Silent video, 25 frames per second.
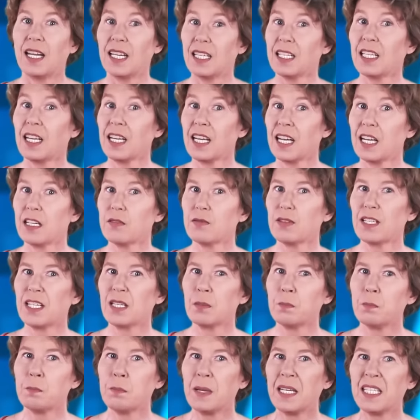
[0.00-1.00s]
And I have an
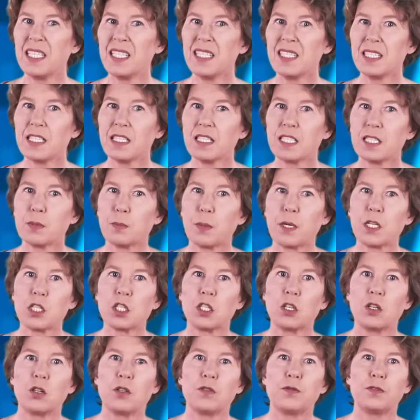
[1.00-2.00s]
amazing
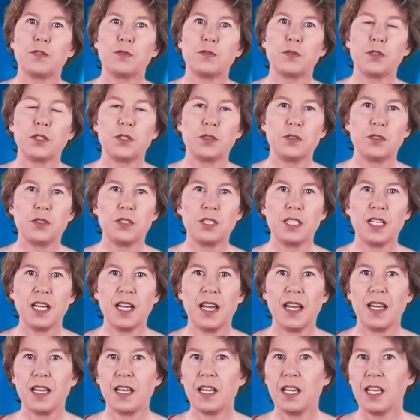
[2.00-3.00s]
special offer for you
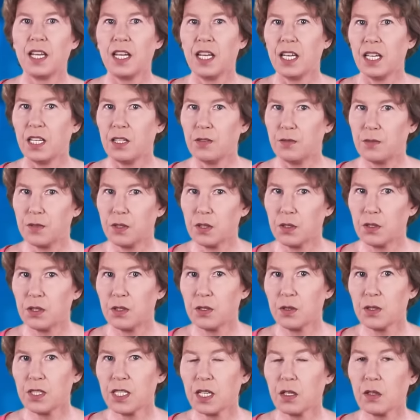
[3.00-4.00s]
today. If you
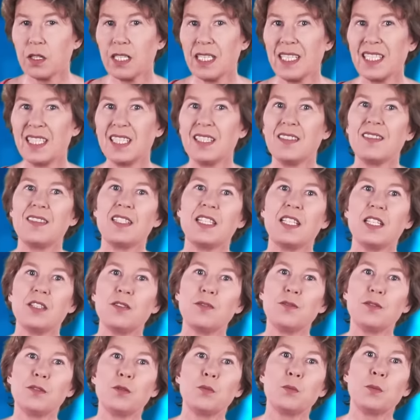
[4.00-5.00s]
use our link in the
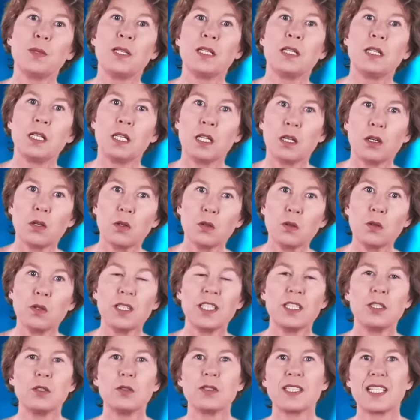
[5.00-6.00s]
info below,
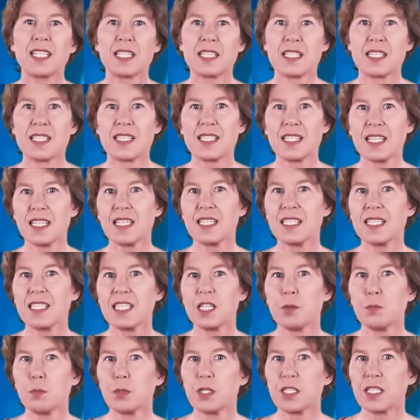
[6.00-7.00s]
you'll get
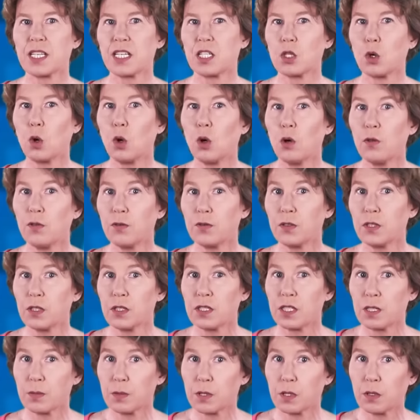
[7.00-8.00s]
60% off your
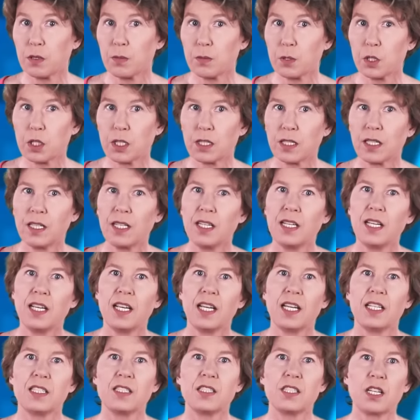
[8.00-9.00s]
subscription.
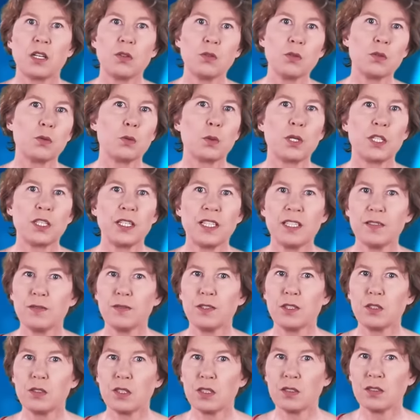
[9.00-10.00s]
And don't worry
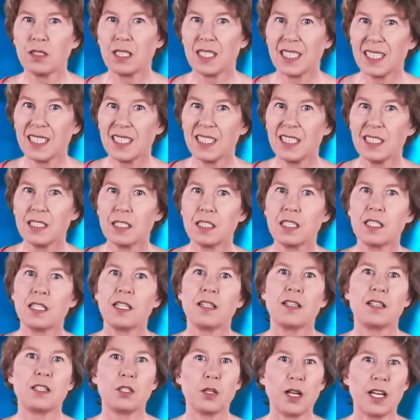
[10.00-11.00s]
if you don't like it,
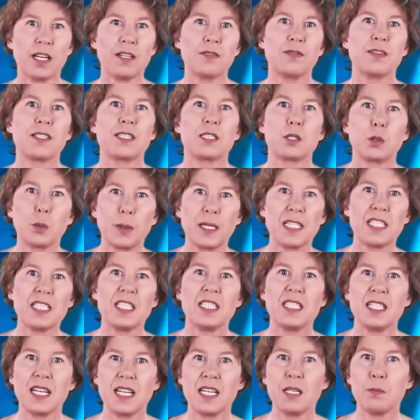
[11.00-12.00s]
you have a
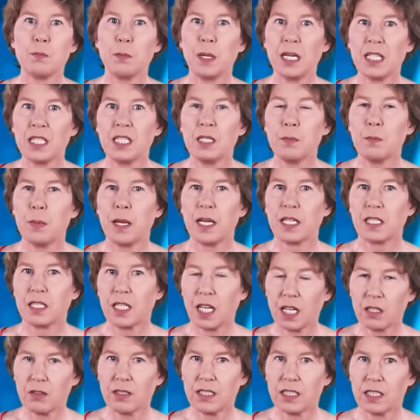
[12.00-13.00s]
20 day money back
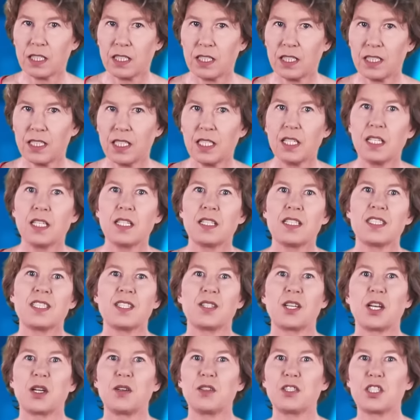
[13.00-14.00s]
guarantee.
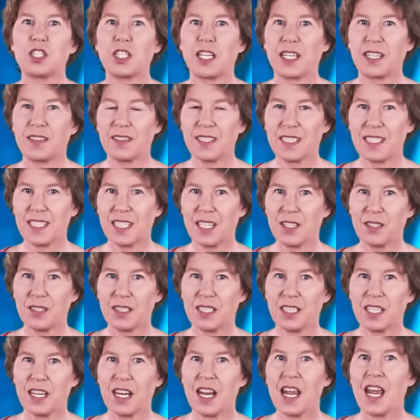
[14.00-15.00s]
So go and check this
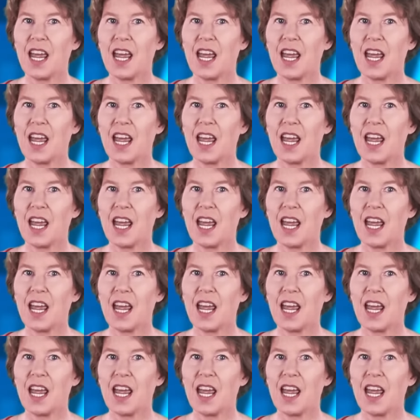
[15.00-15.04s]
out.